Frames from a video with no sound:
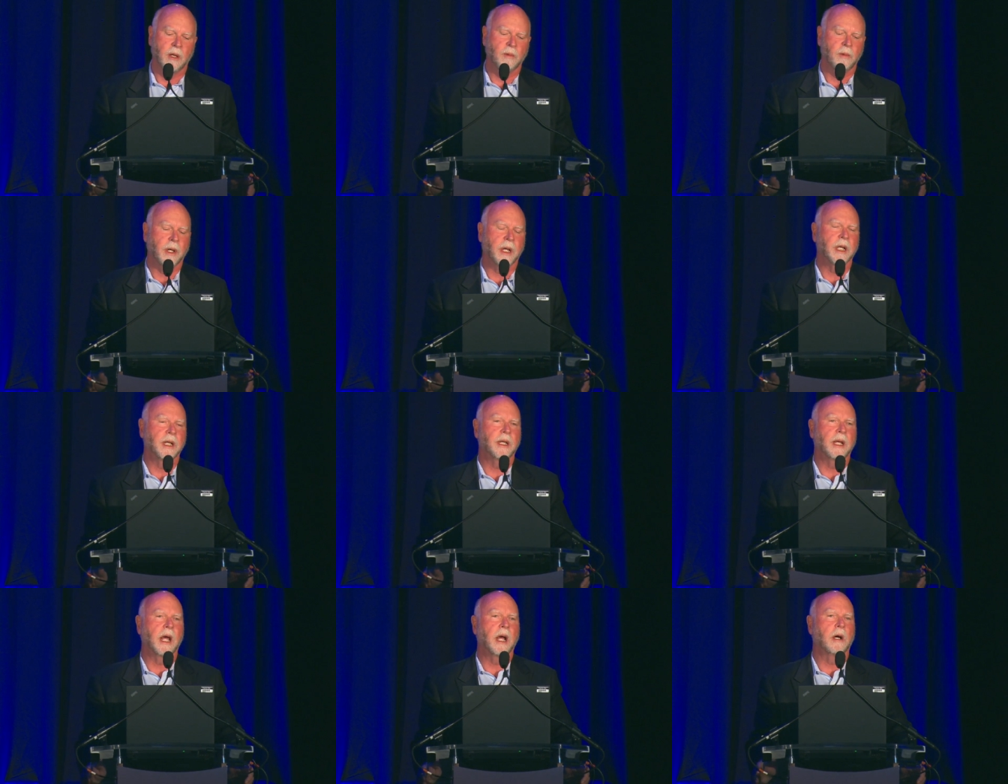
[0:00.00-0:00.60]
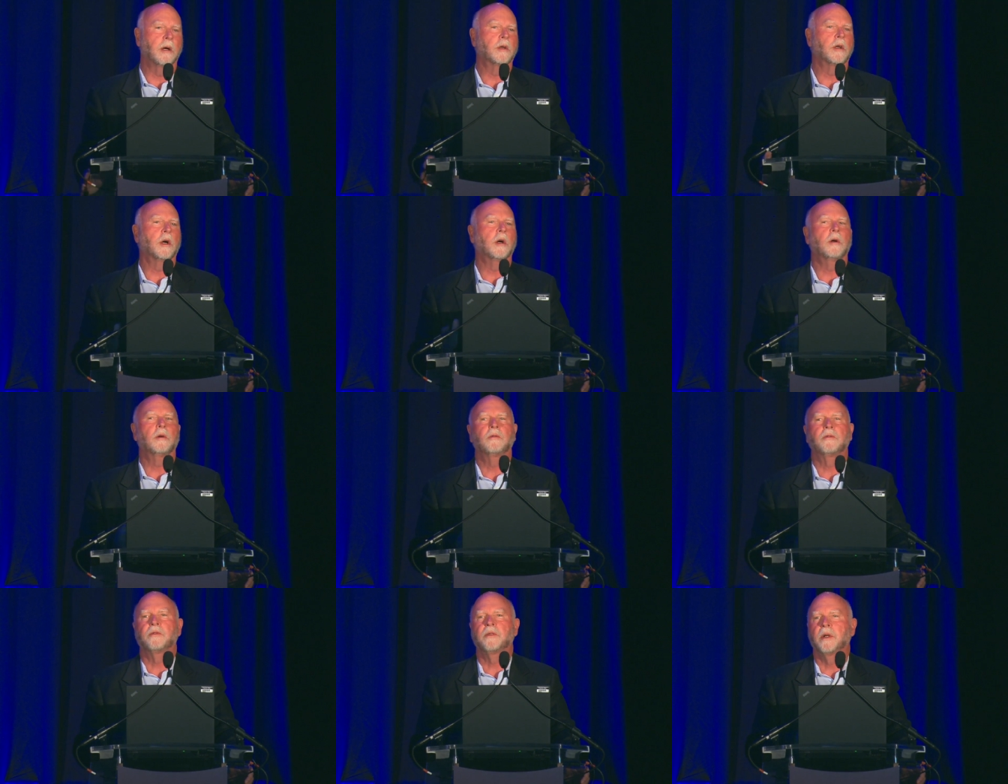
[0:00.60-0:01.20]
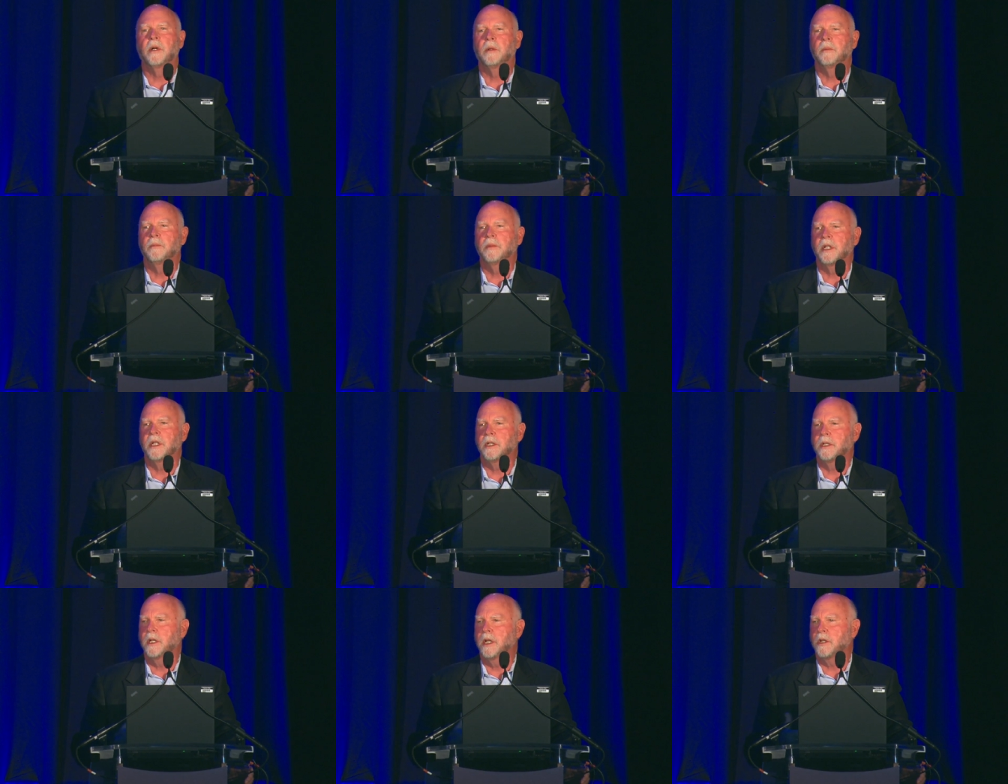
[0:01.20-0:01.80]
we can now go from
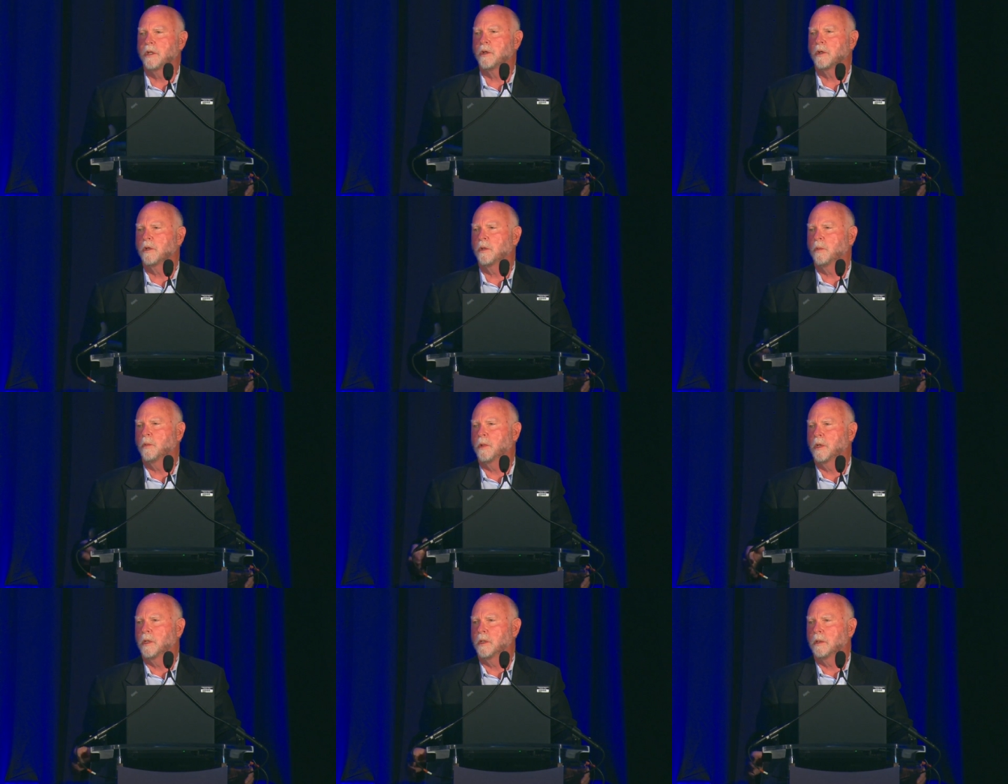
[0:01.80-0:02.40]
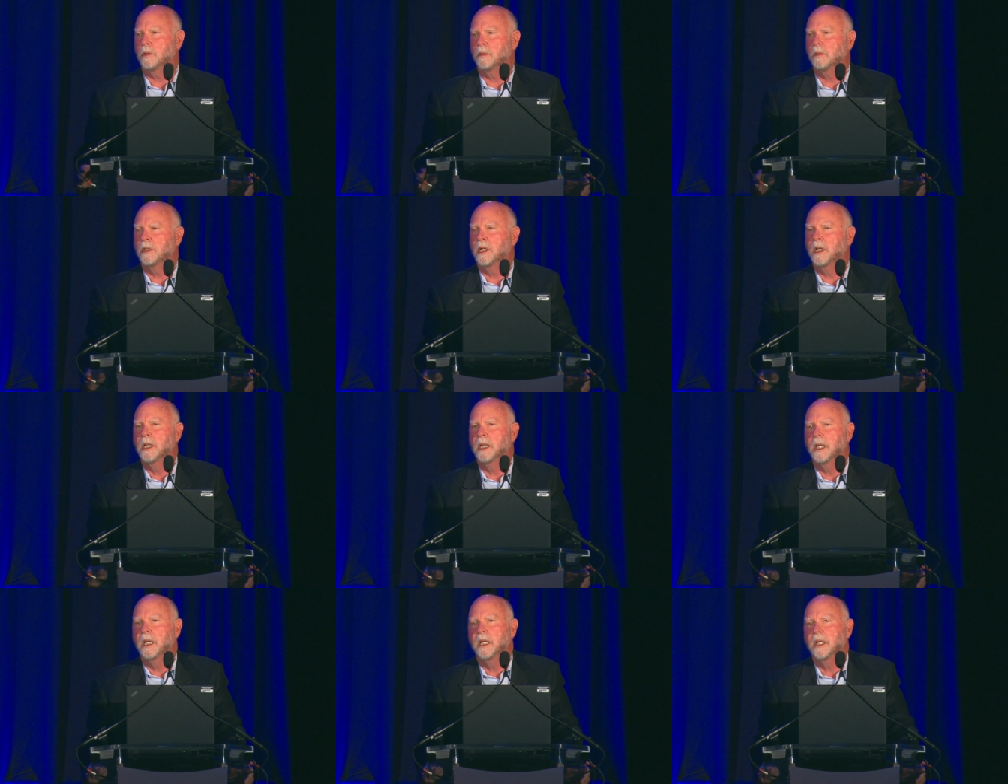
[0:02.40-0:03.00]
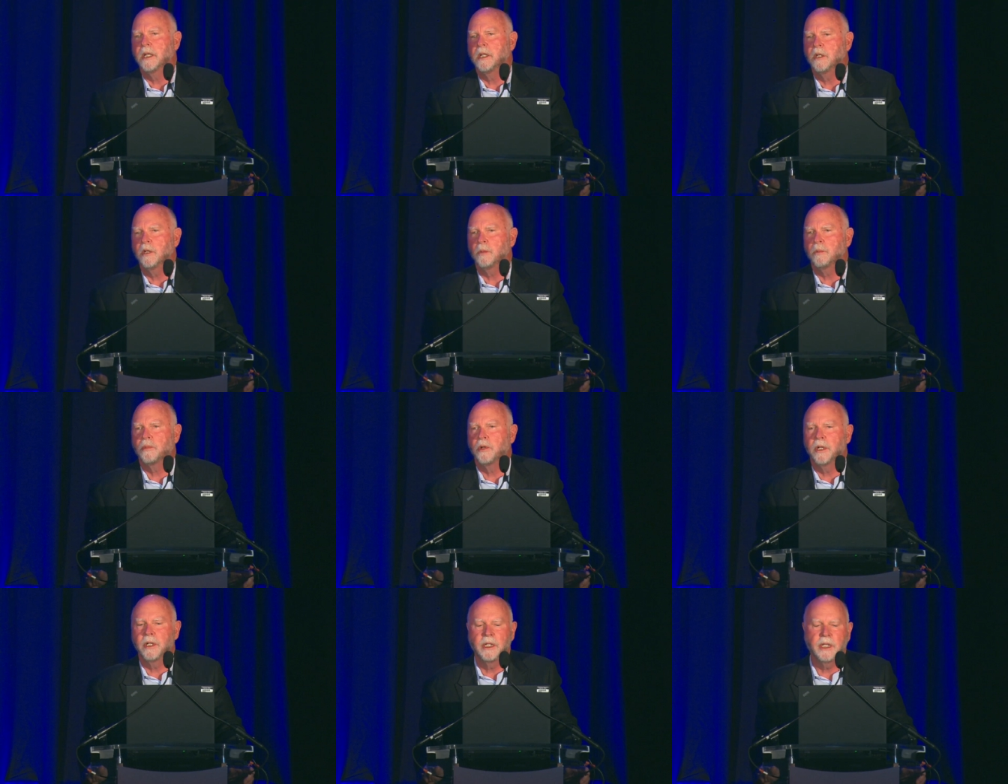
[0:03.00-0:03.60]
the digital world to
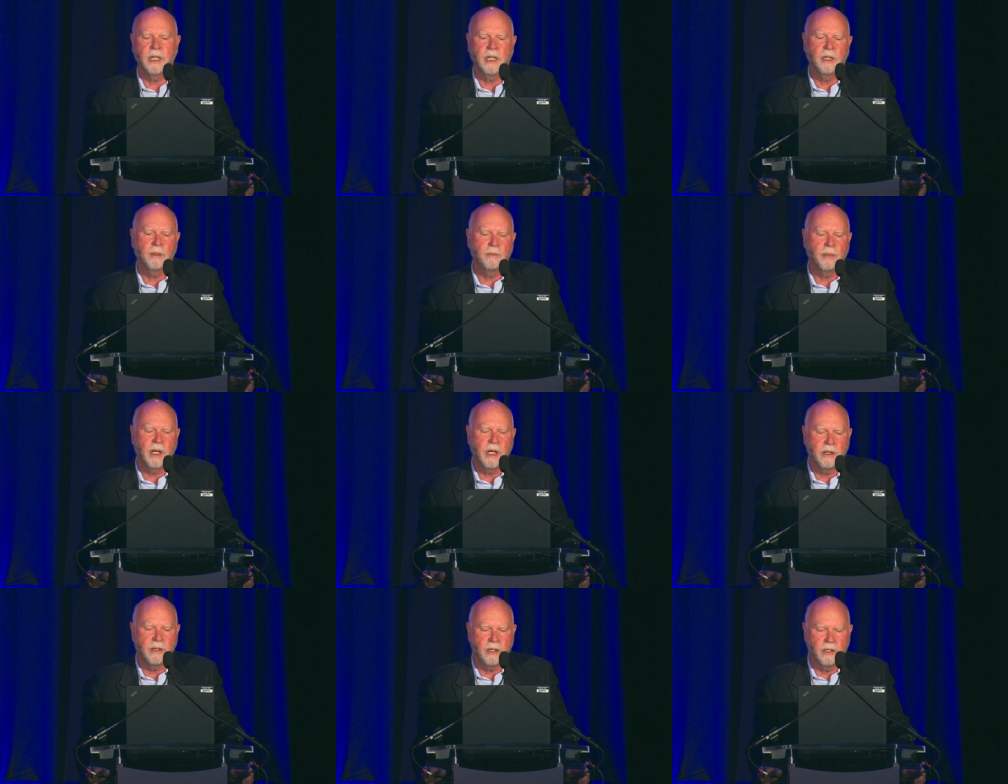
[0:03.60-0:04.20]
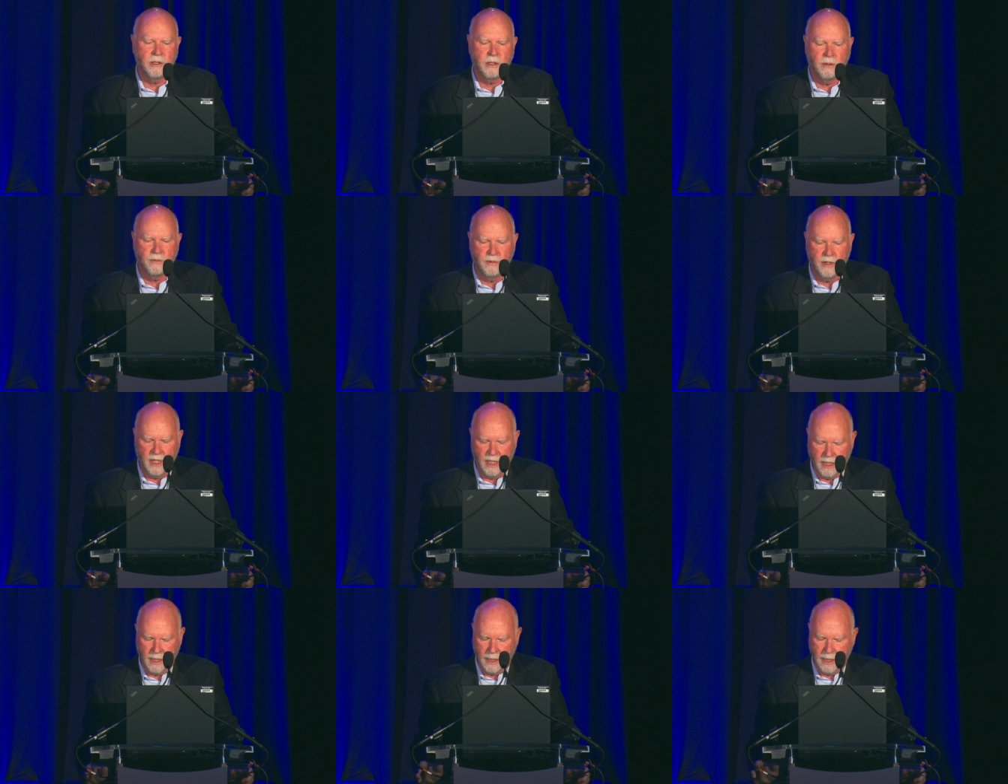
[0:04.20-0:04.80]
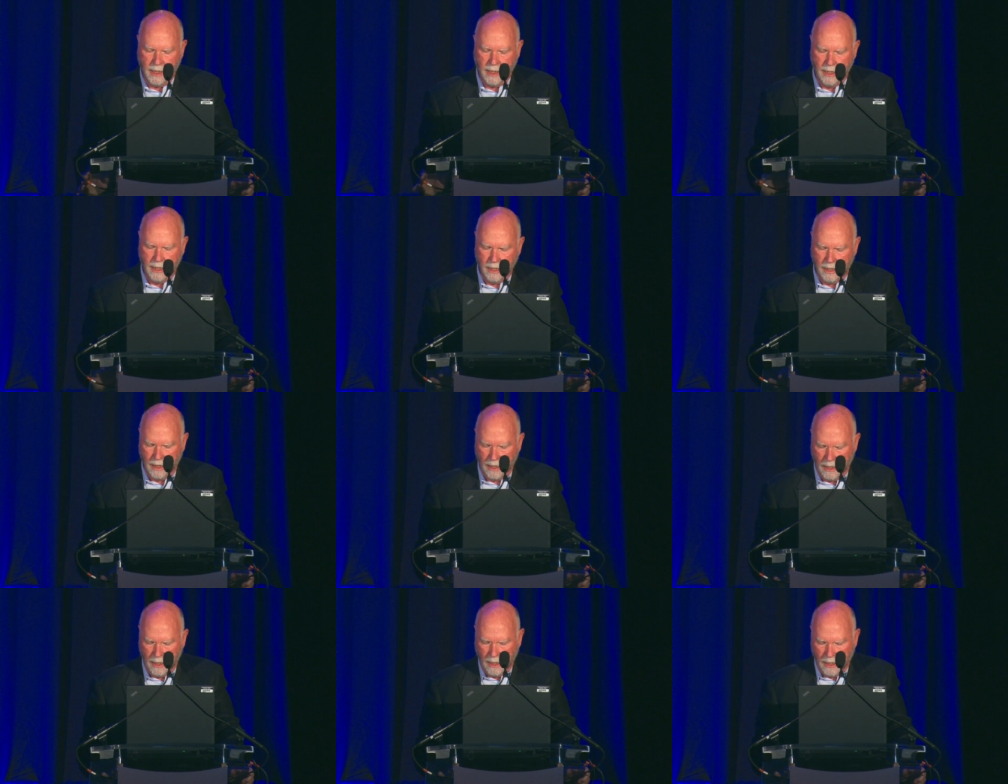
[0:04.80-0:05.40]
printing pieces of D N
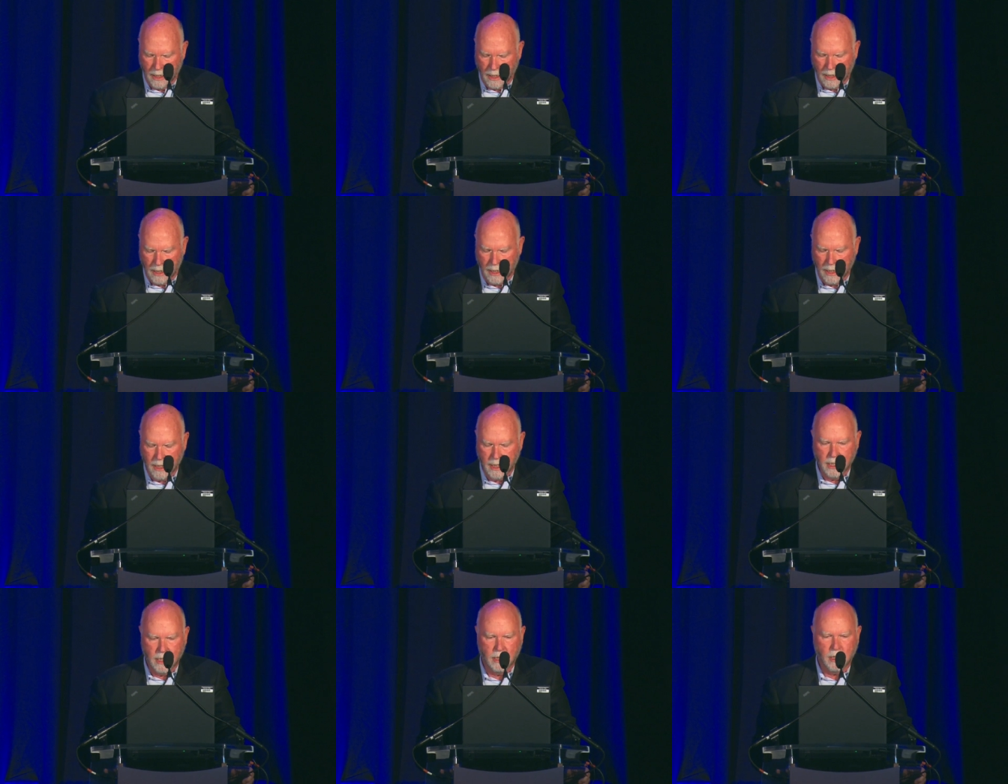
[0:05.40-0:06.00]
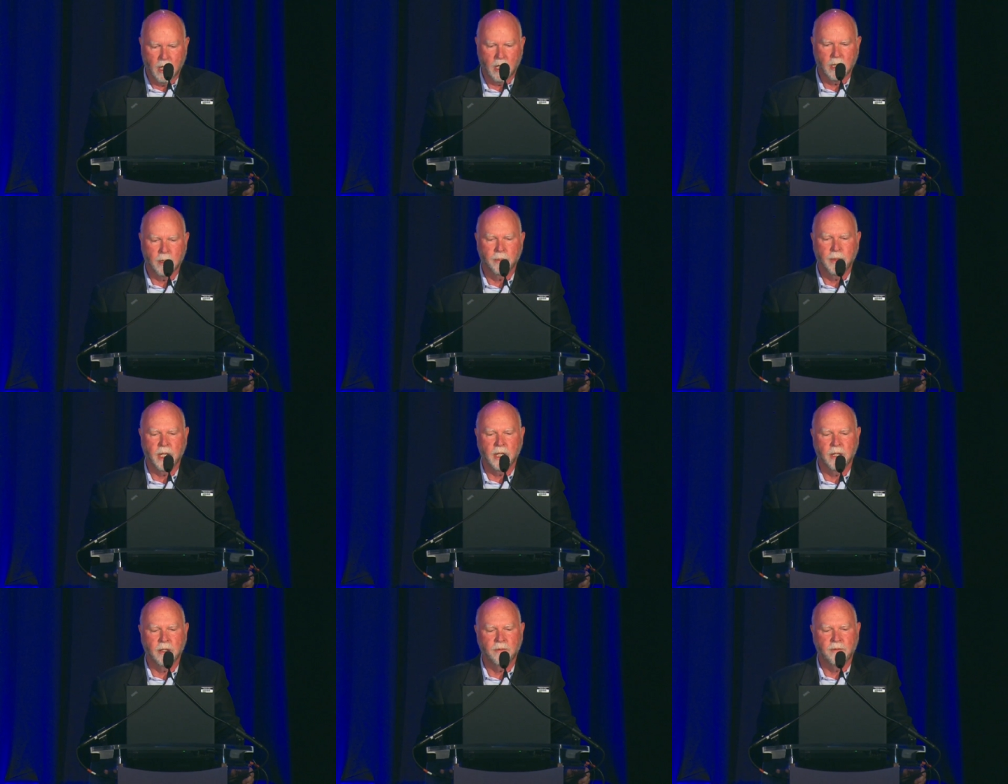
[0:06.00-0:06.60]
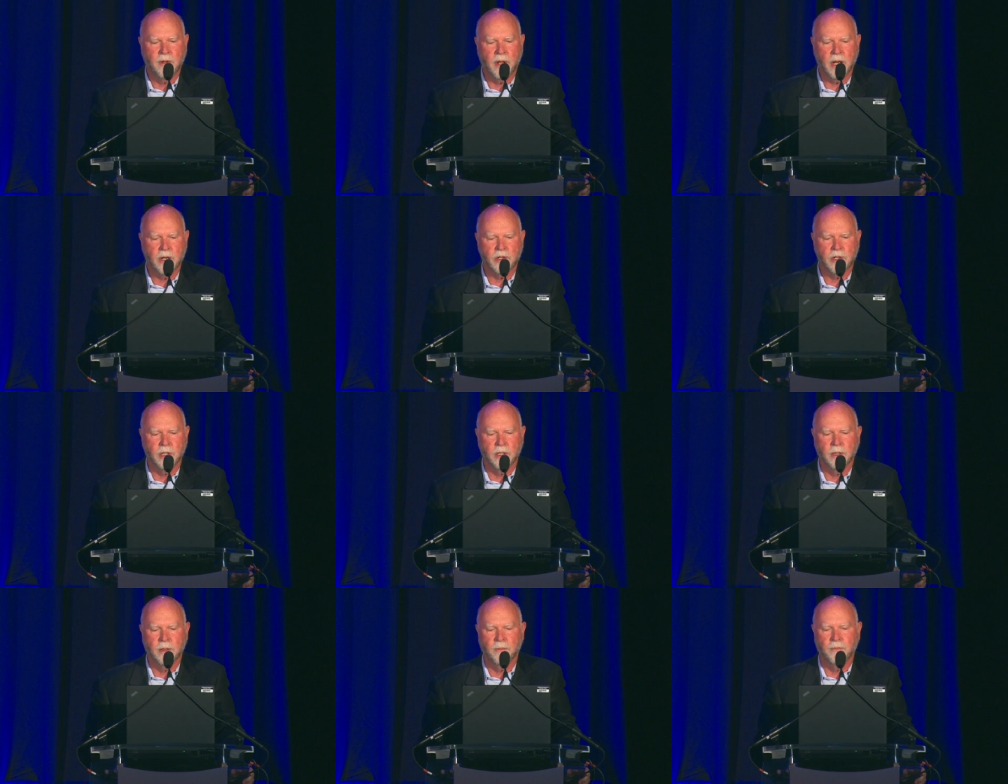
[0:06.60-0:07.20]
A uh, in an automated
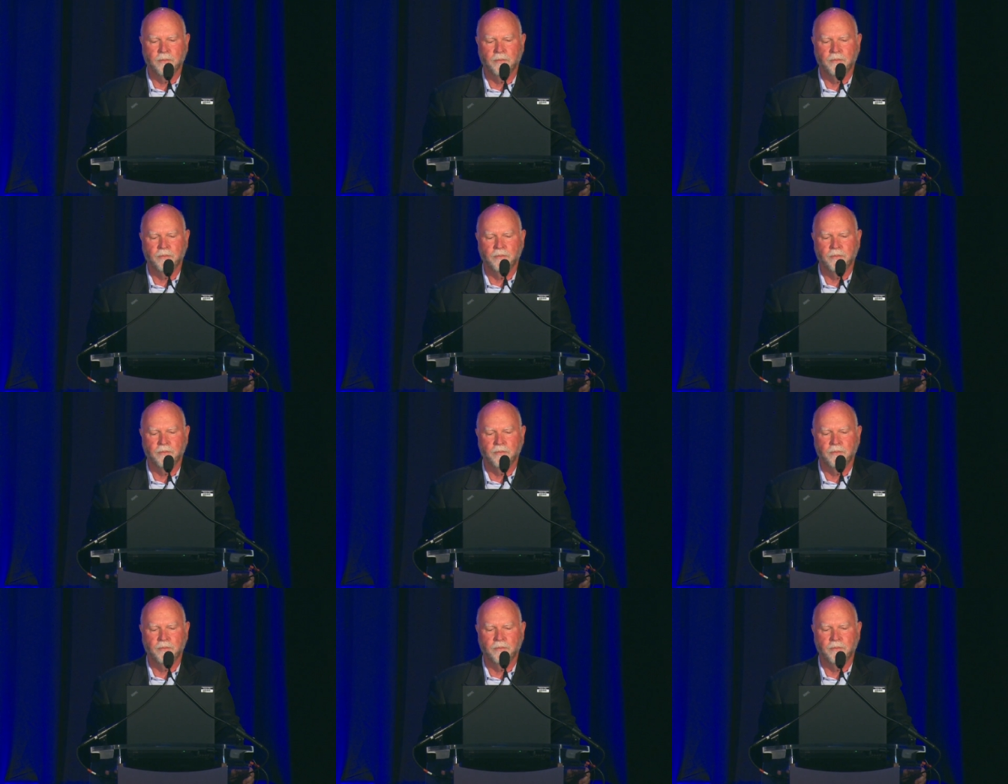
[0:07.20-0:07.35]
fashion.